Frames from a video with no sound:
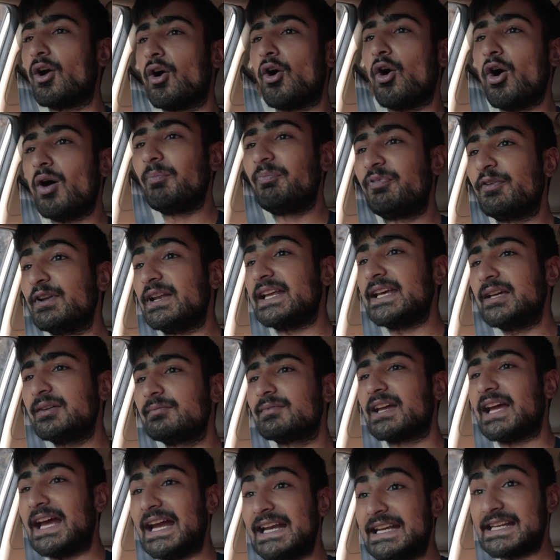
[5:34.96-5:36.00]
Hopefully
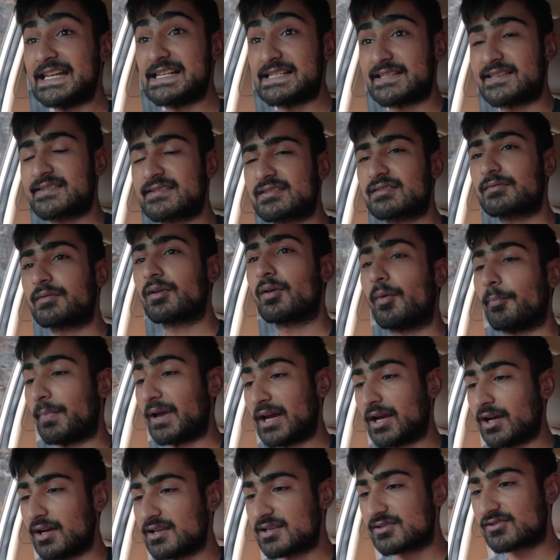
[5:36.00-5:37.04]
it is,
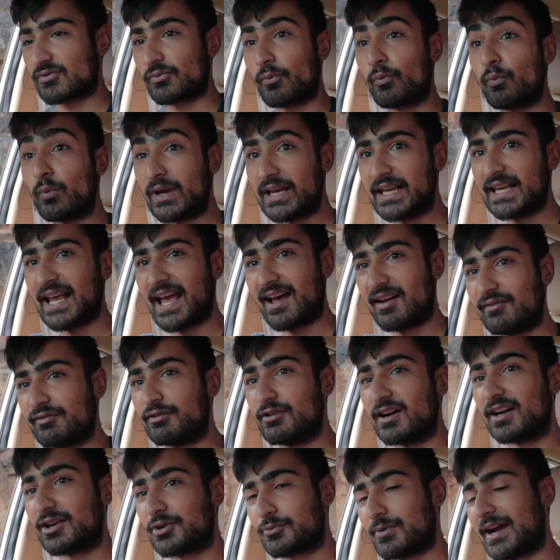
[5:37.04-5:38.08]
because we have
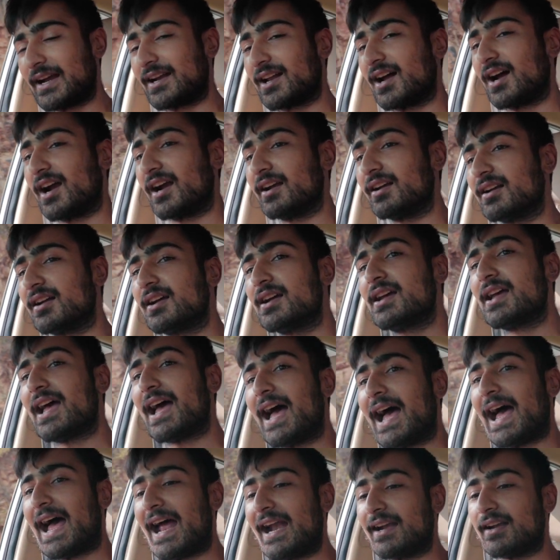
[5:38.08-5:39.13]
worked quite hard
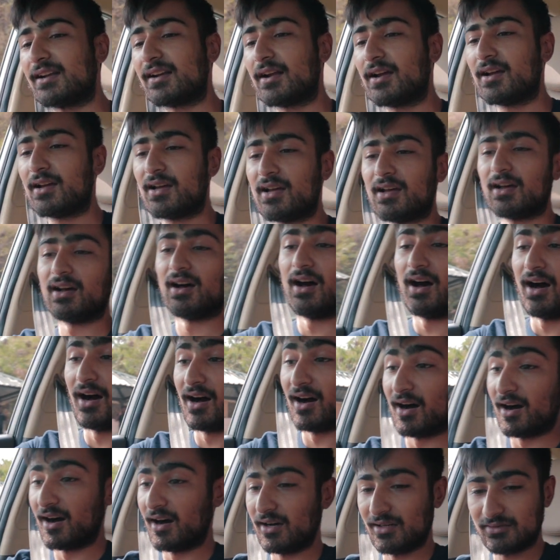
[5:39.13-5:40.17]
at
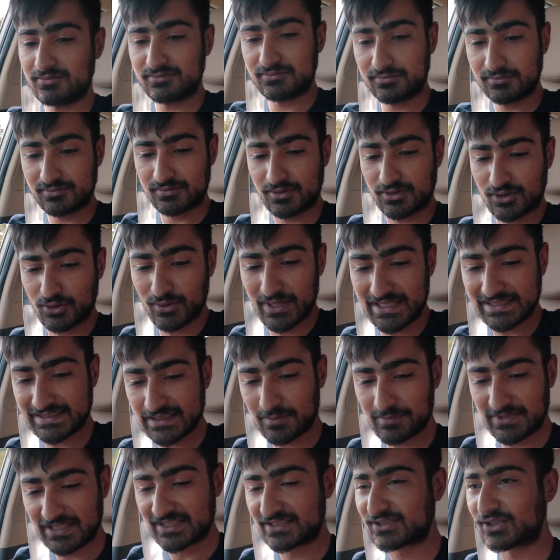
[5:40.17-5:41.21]
doing
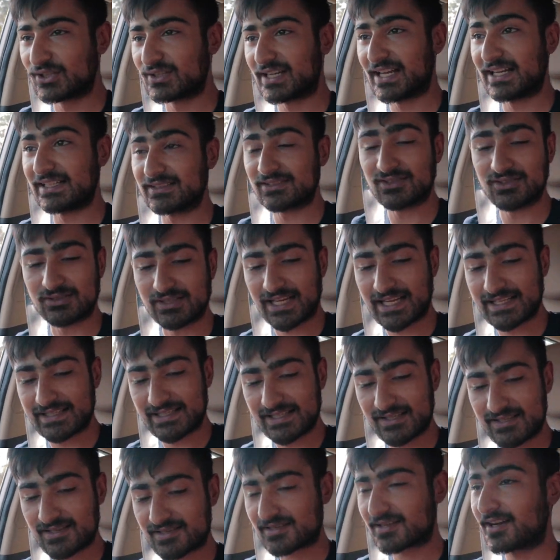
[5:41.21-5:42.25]
something so nice. Oh,
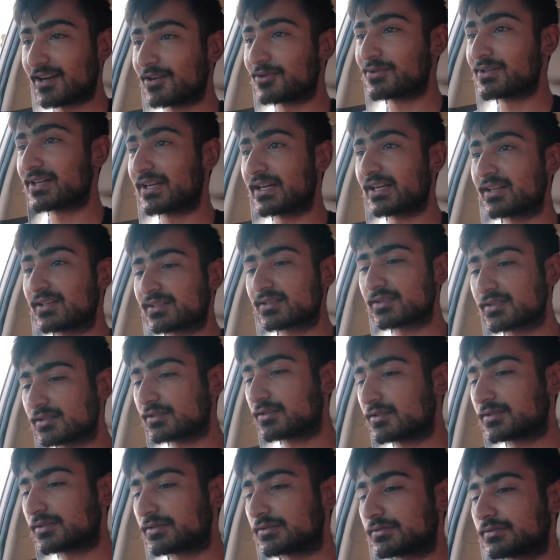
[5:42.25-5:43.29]
AC just started working.
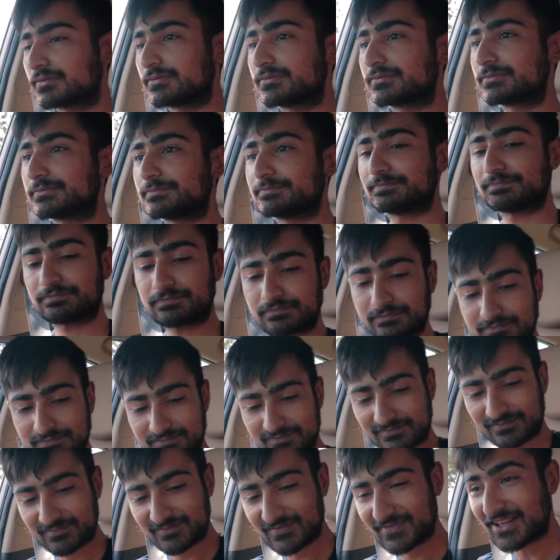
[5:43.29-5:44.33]
No, that was my
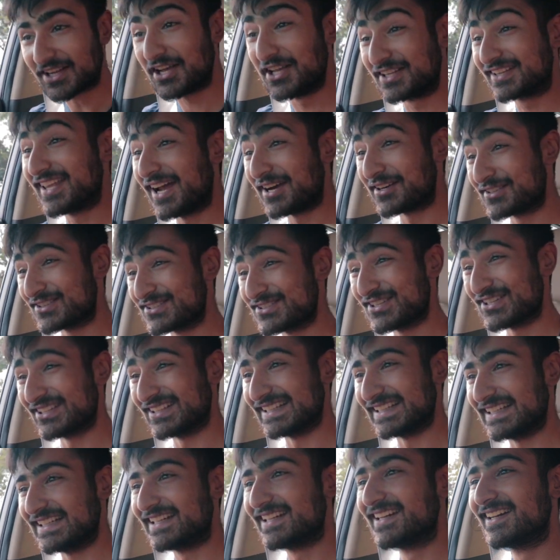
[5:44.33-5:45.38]
knee. That was your
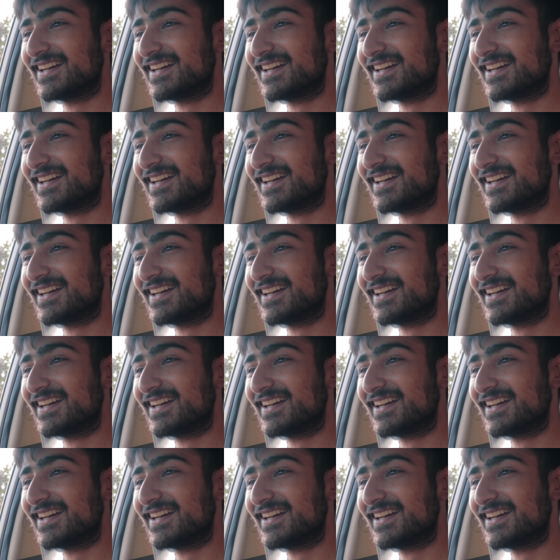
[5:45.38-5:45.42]
knee.